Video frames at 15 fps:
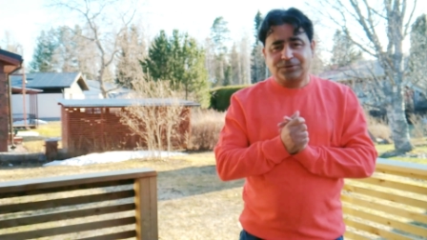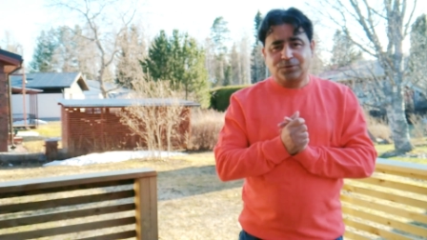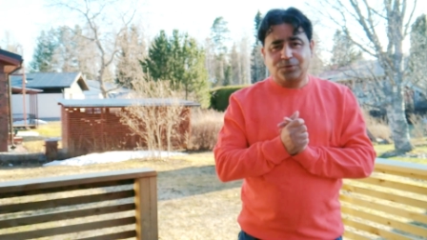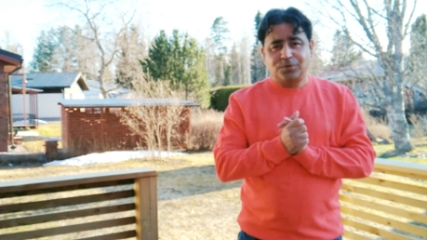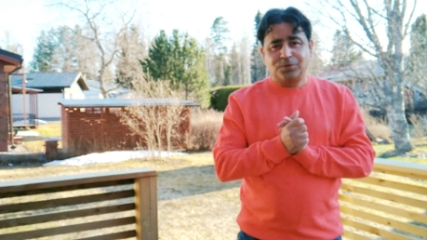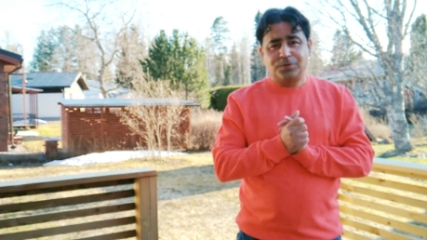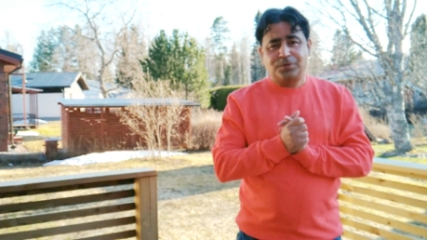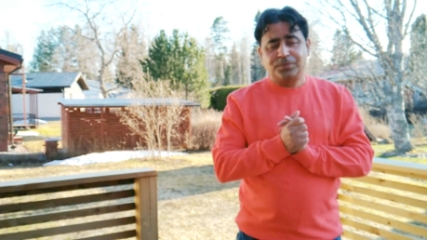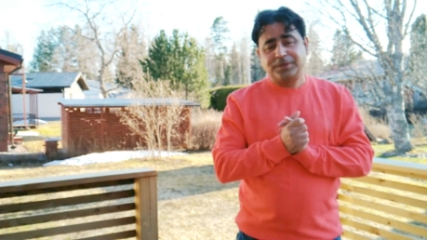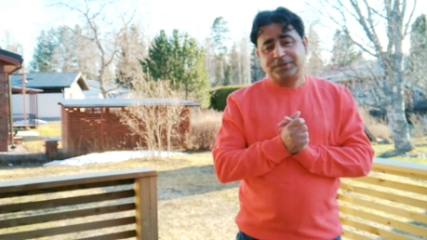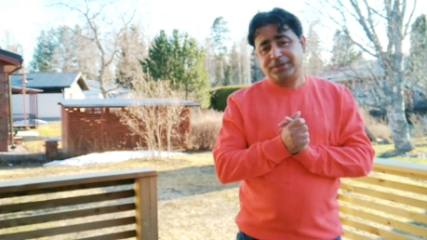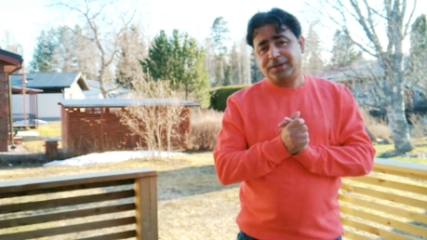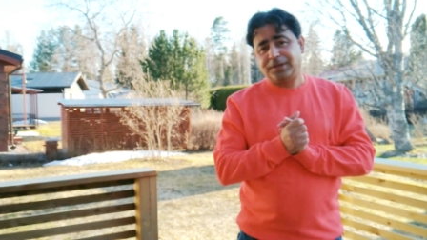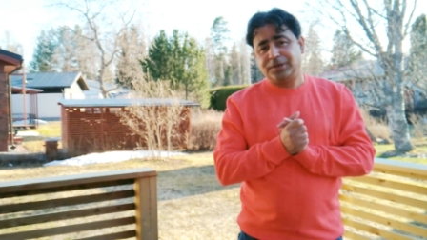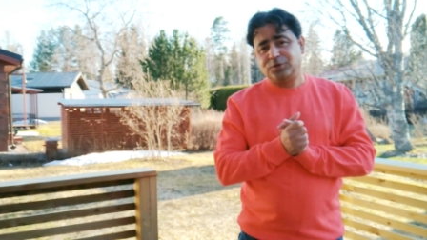So
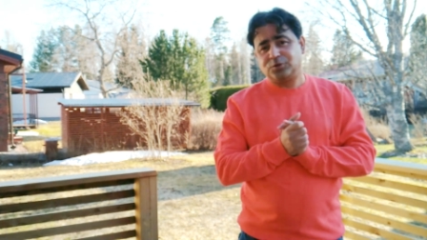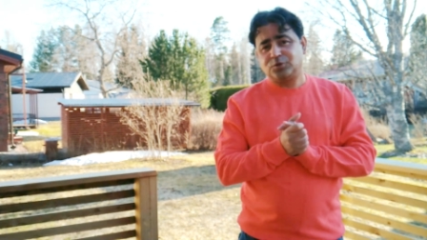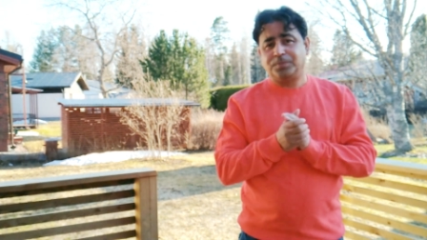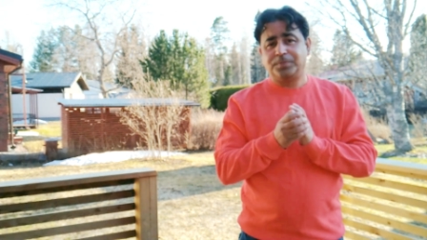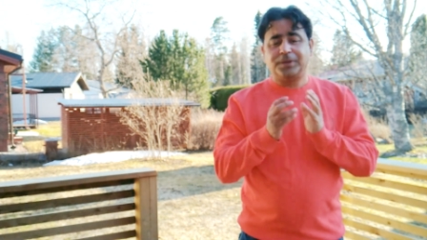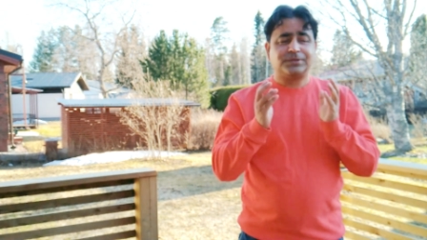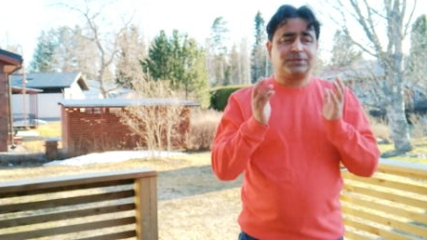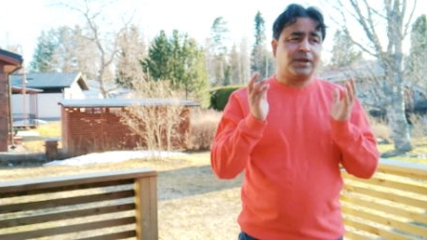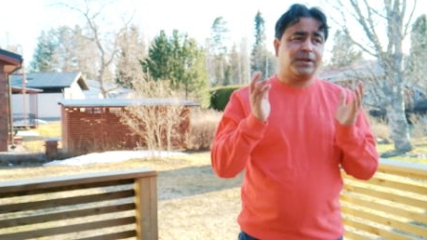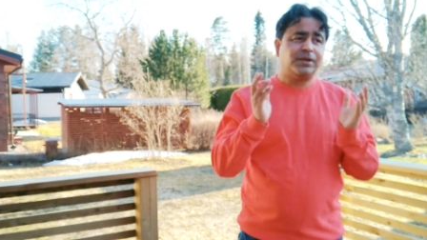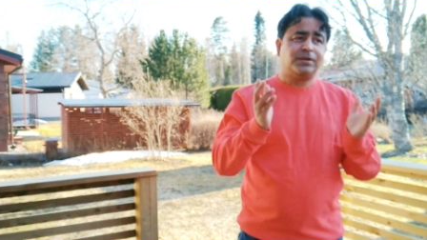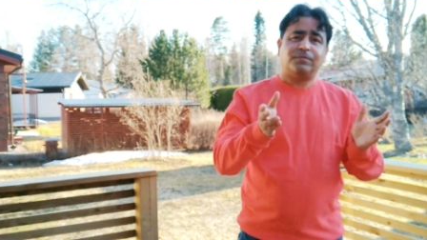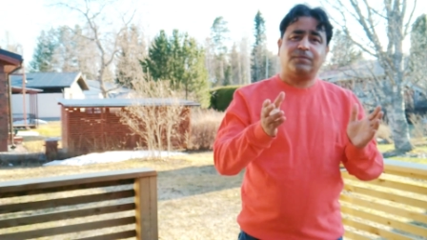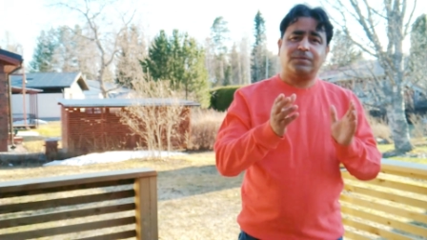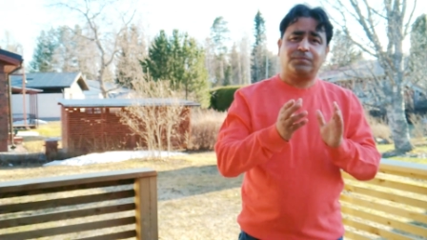basically you should be
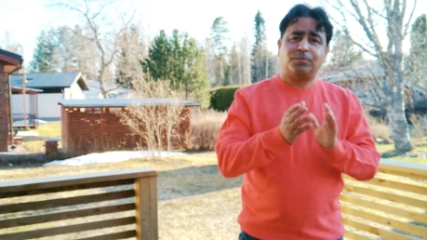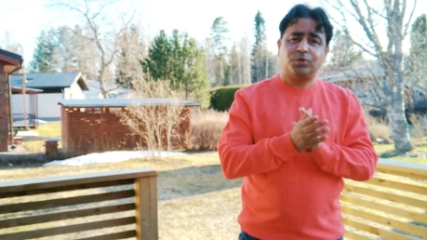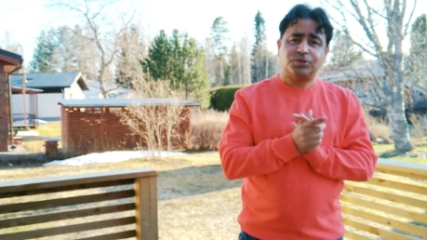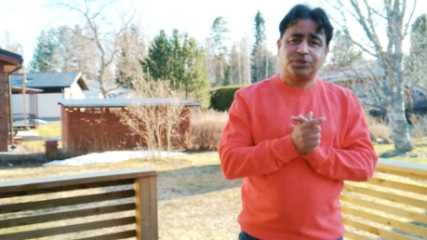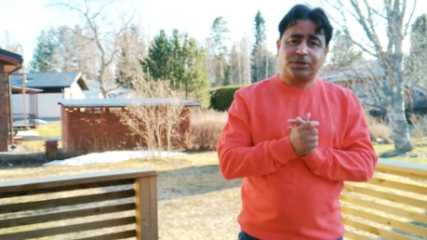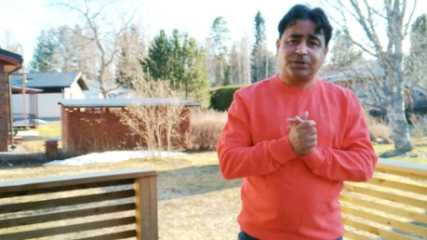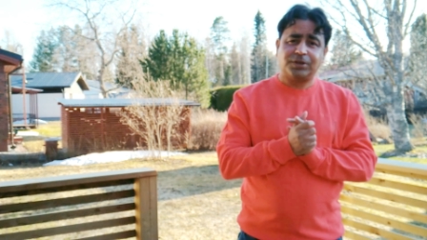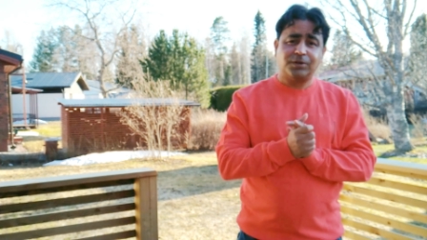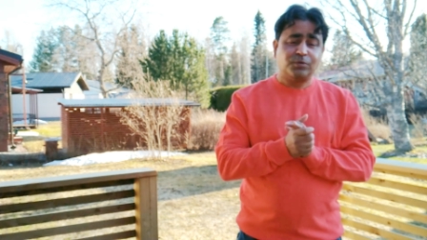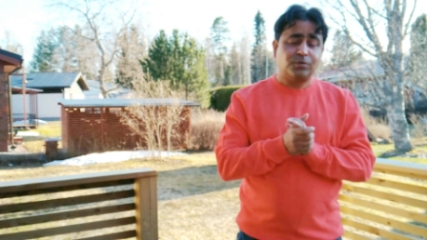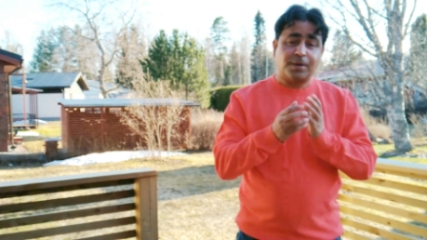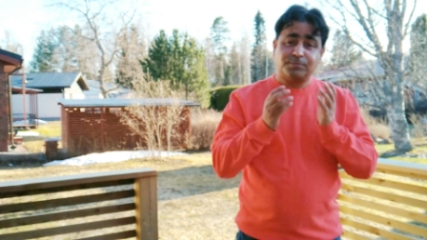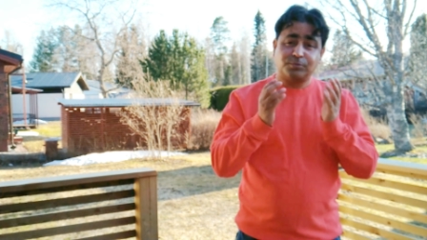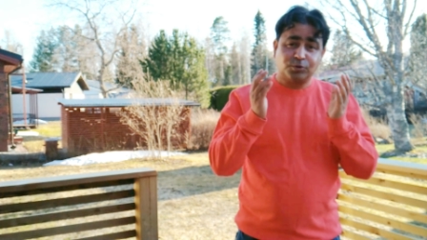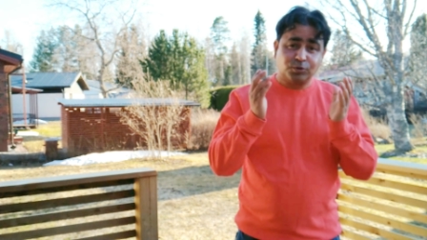assigned one project and
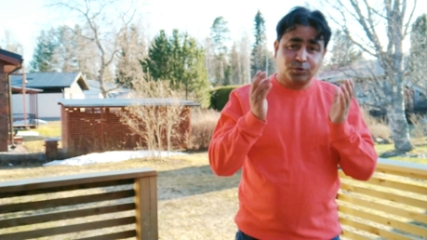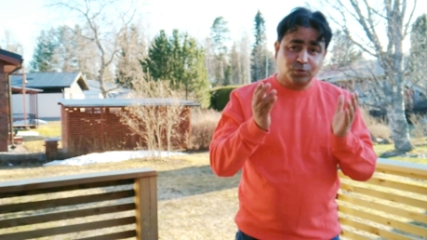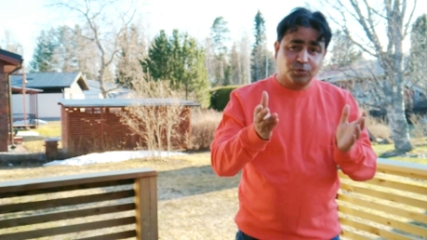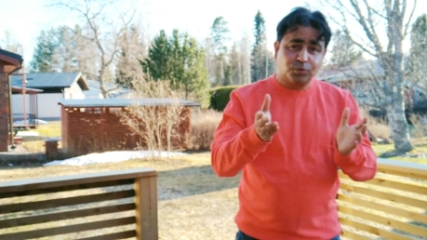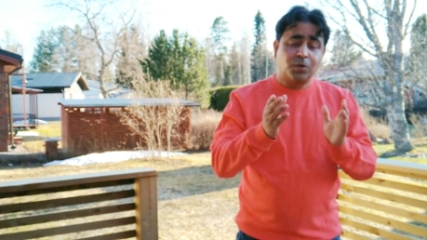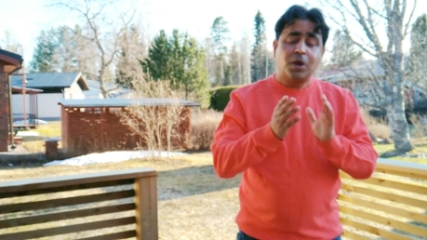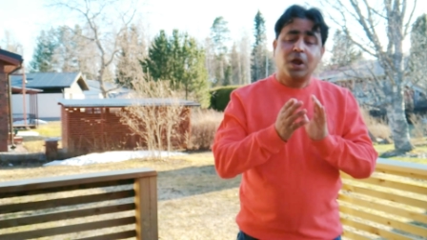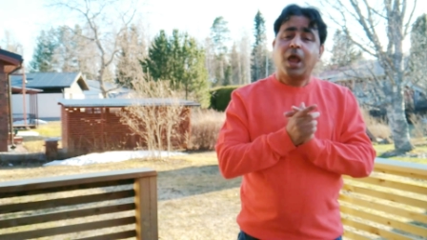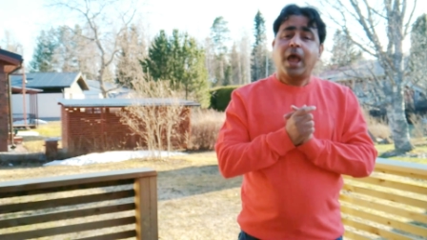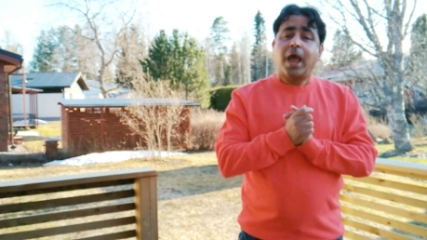you have to do,